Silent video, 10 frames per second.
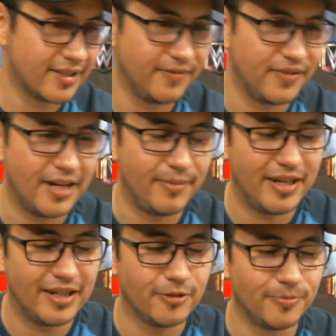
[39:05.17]
If not,
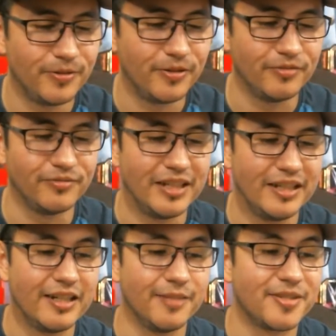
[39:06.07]
man, I hope they
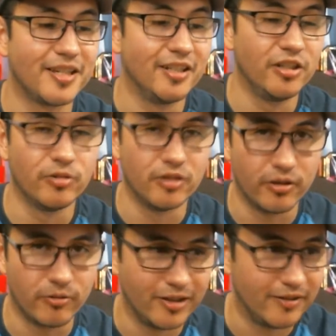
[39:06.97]
end up sending you
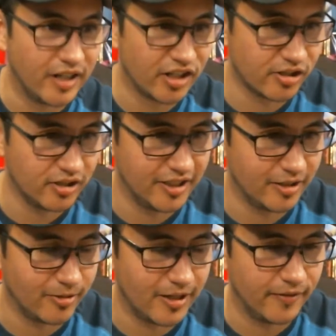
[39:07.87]
another one eventually
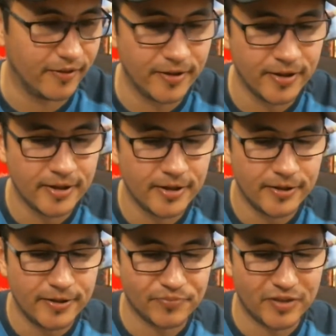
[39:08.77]
or whatever.
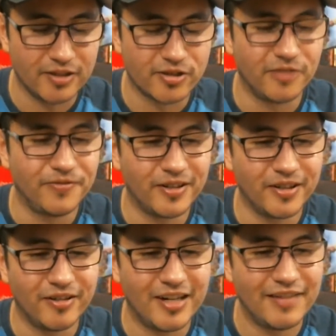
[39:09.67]
So far, you
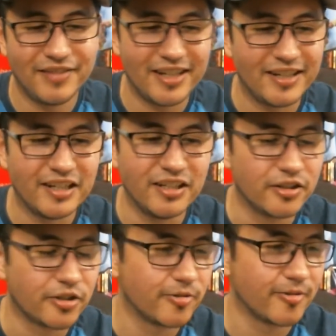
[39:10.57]
know, I haven't had any
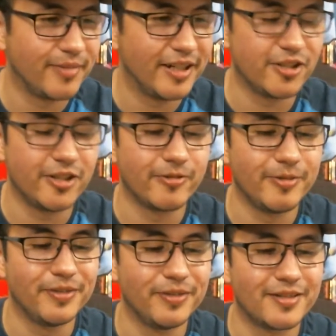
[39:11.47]
issues with my G3
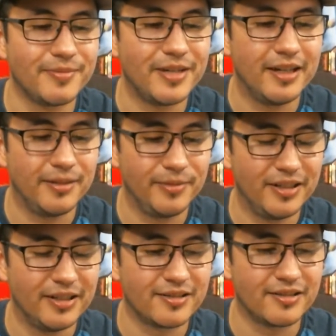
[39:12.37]
Plus, man. I mean,
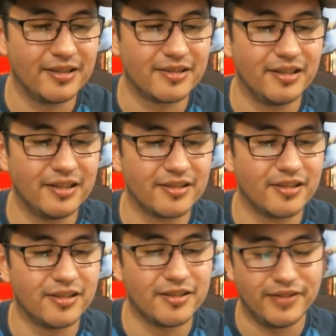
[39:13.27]
it's a
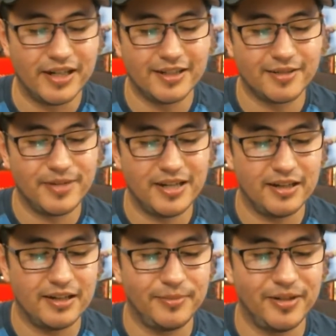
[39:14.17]
good device,
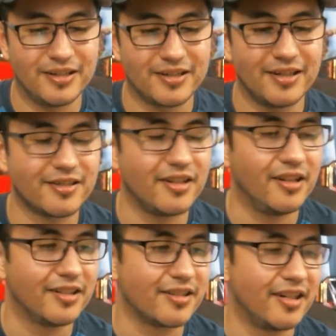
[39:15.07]
man. I mean, it's got
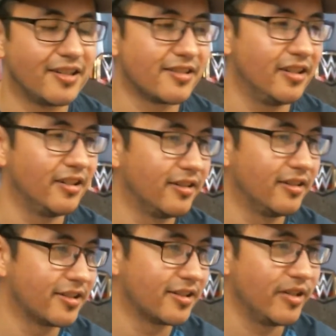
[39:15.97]
a solid
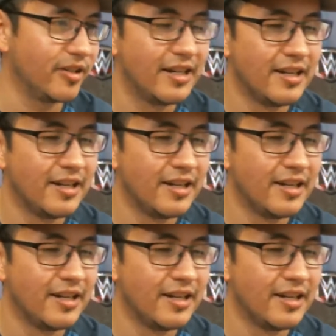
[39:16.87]
looking screen.